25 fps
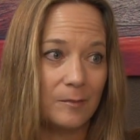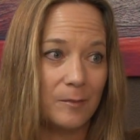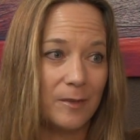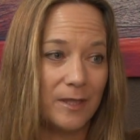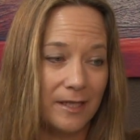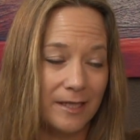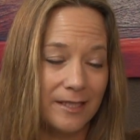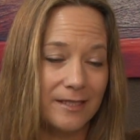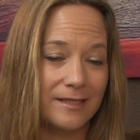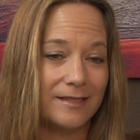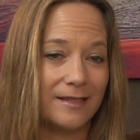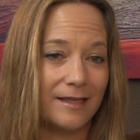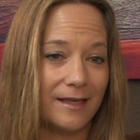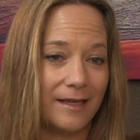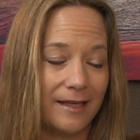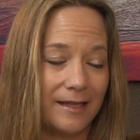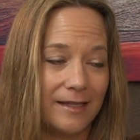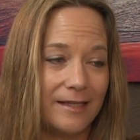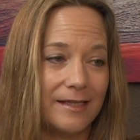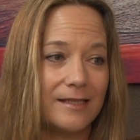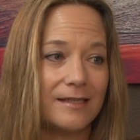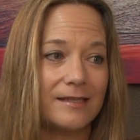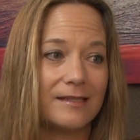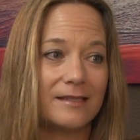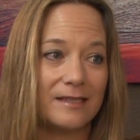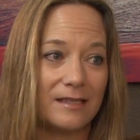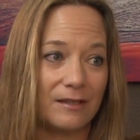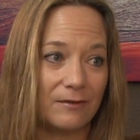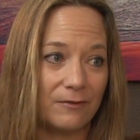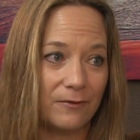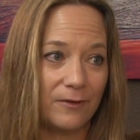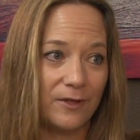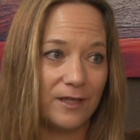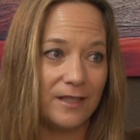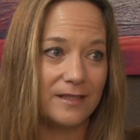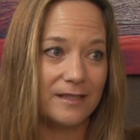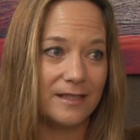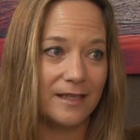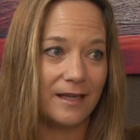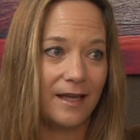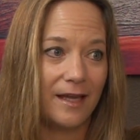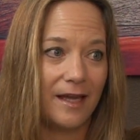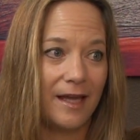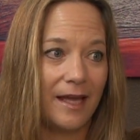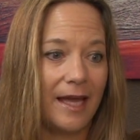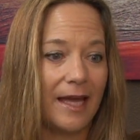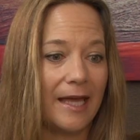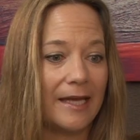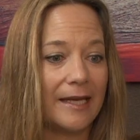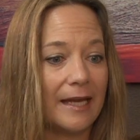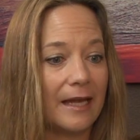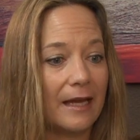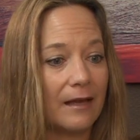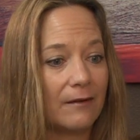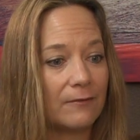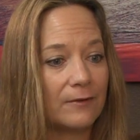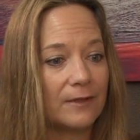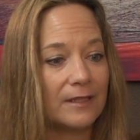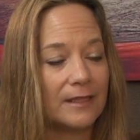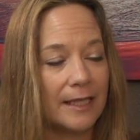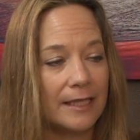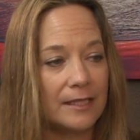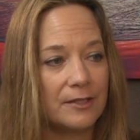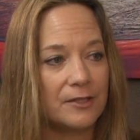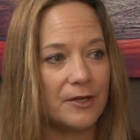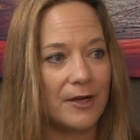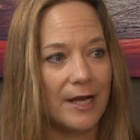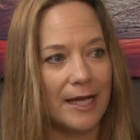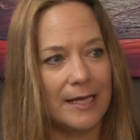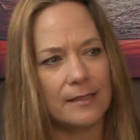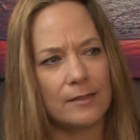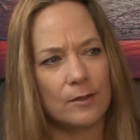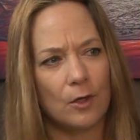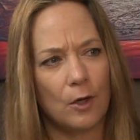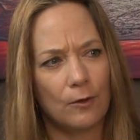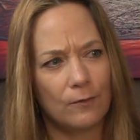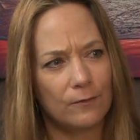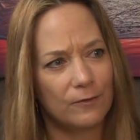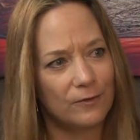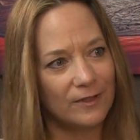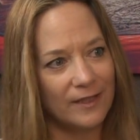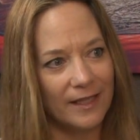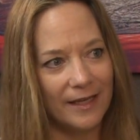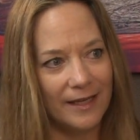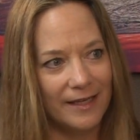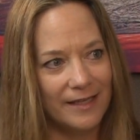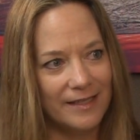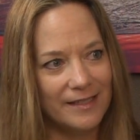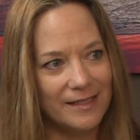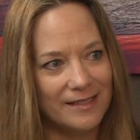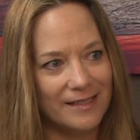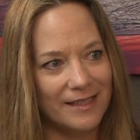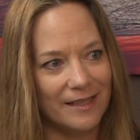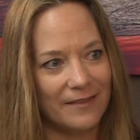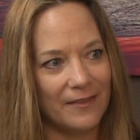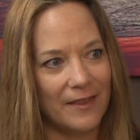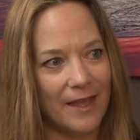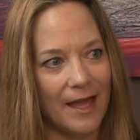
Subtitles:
Because it is different, and every lender has overlays